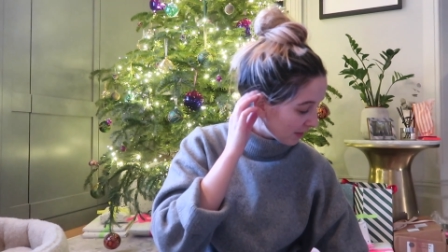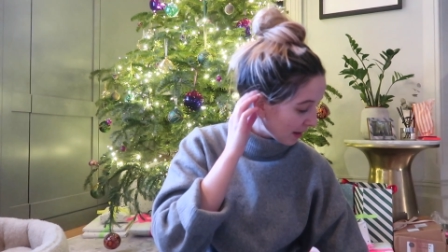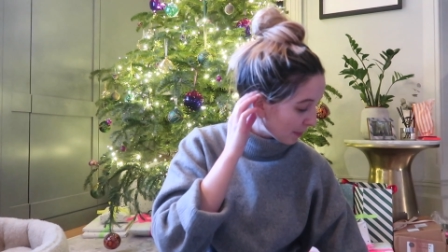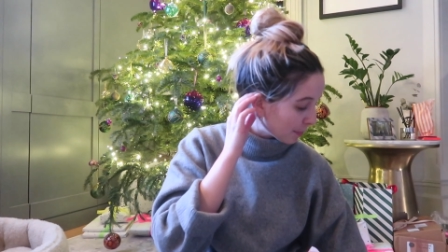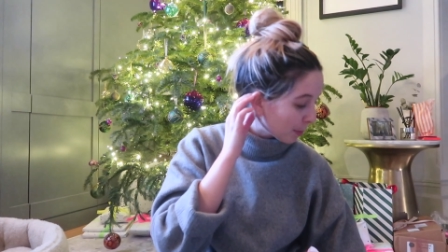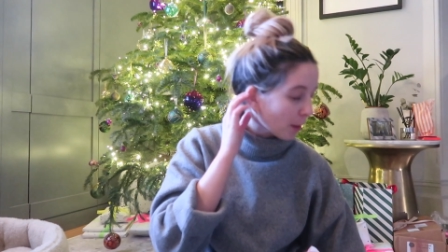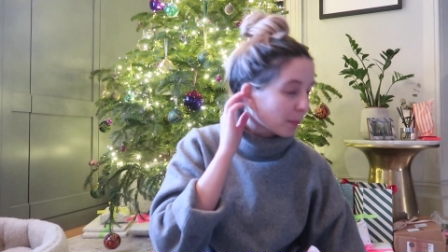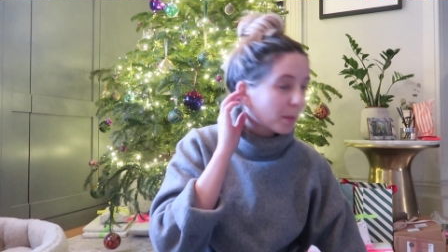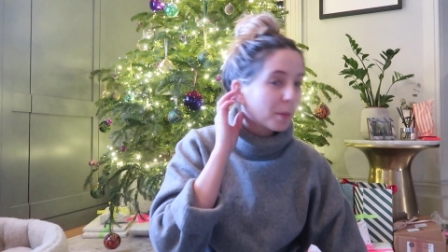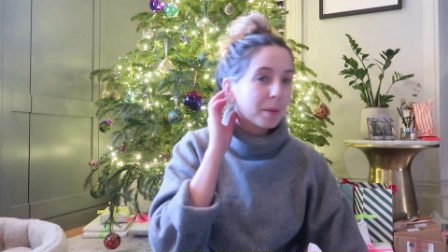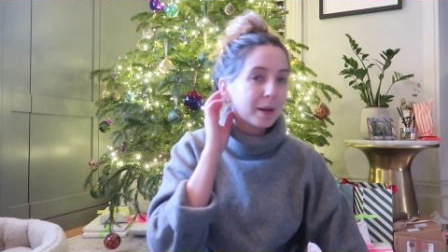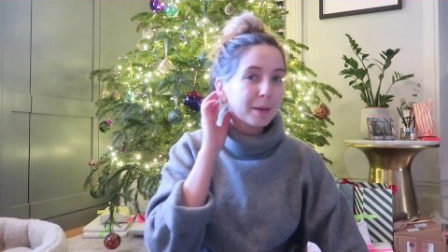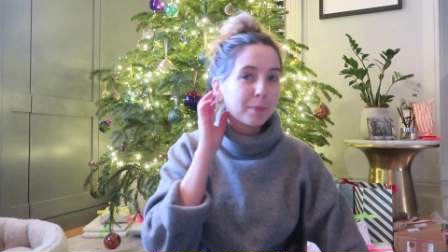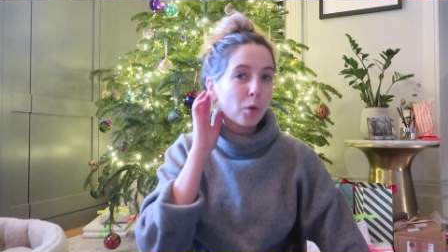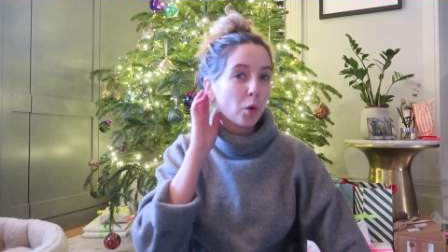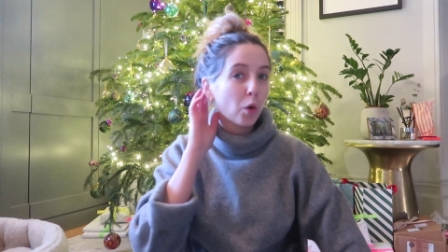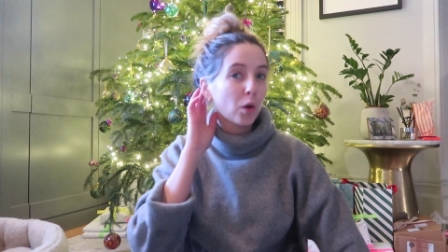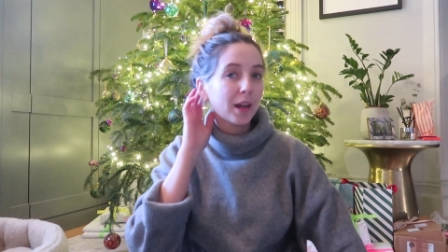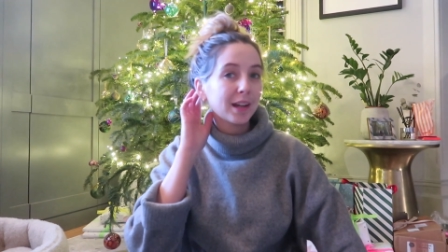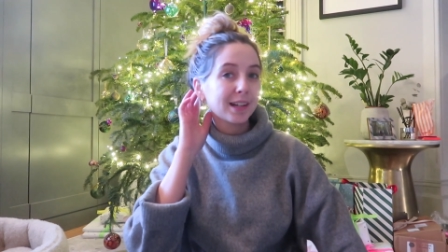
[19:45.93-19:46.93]
They're probably
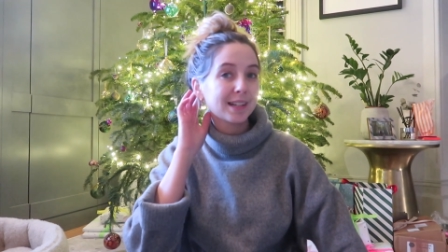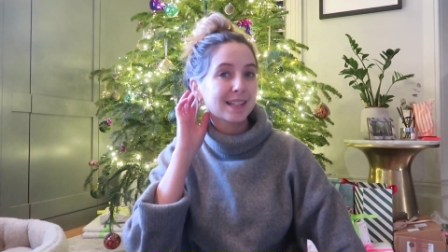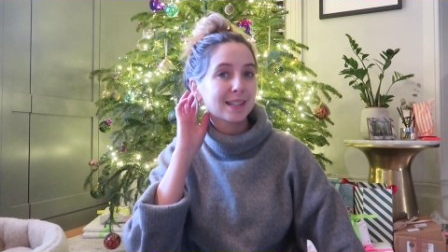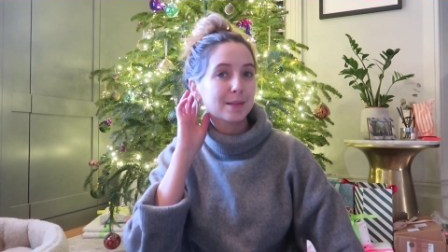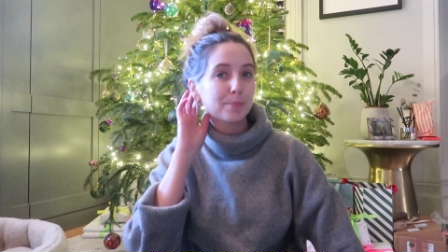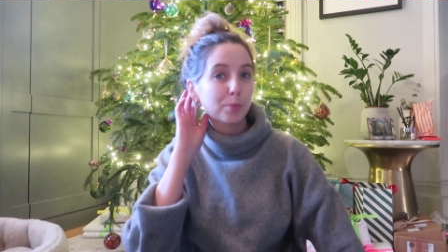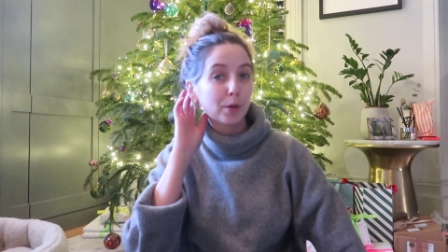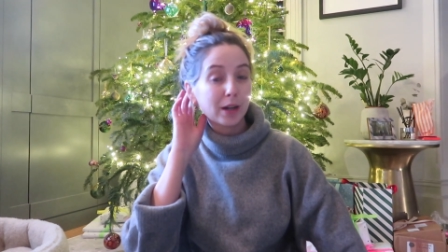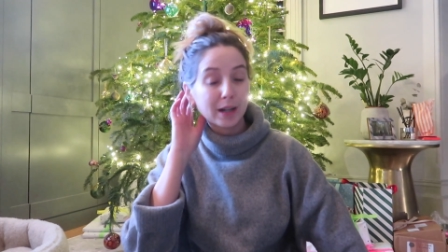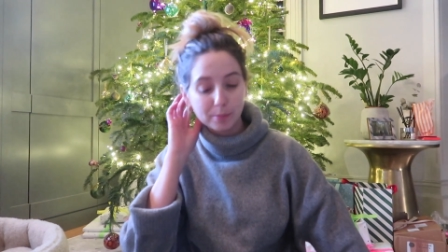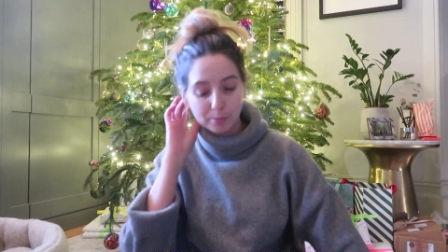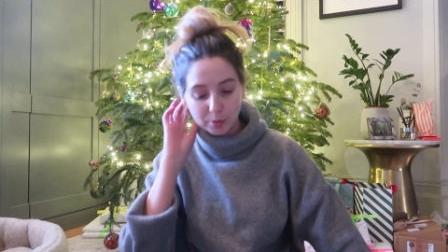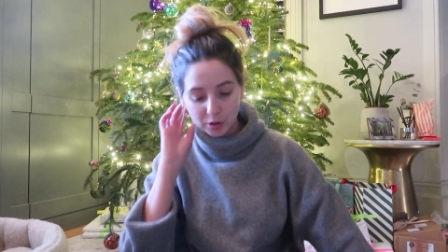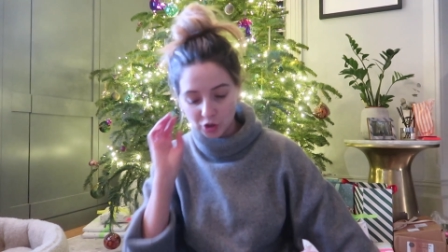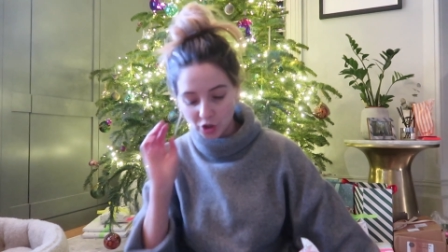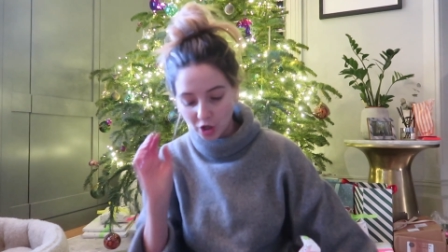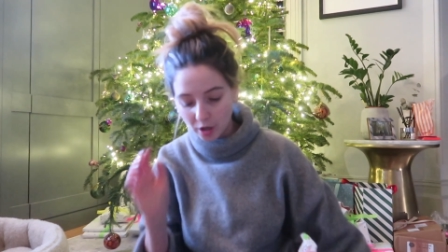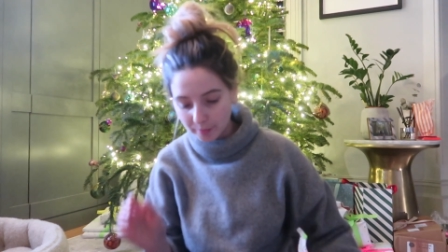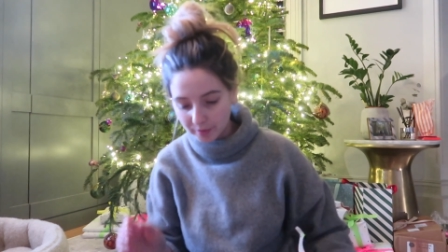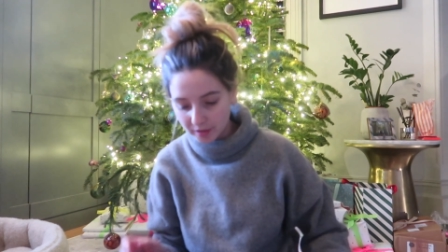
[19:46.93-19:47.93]
more like spring
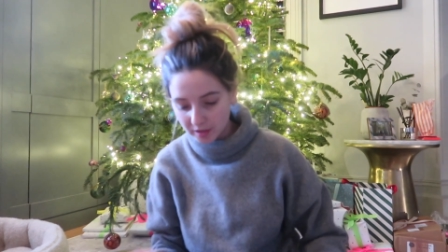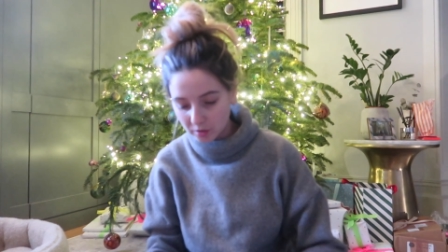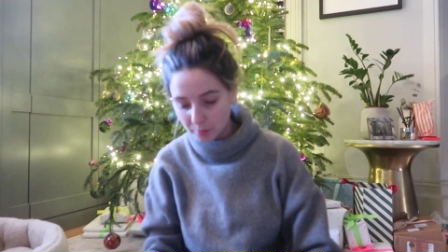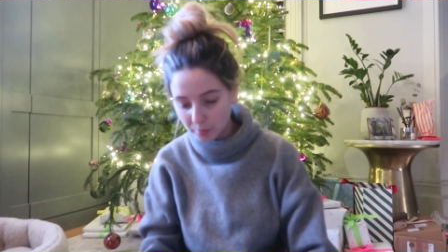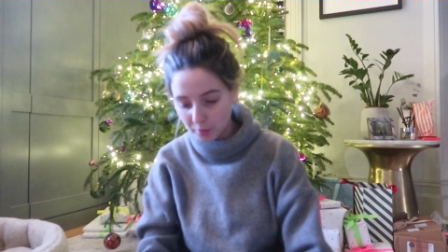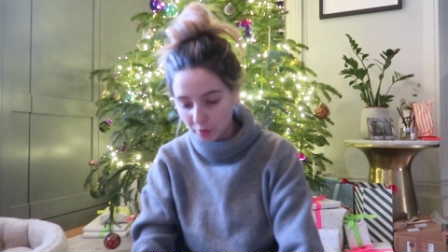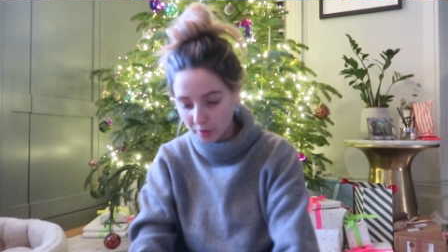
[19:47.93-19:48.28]
pyjamas, to be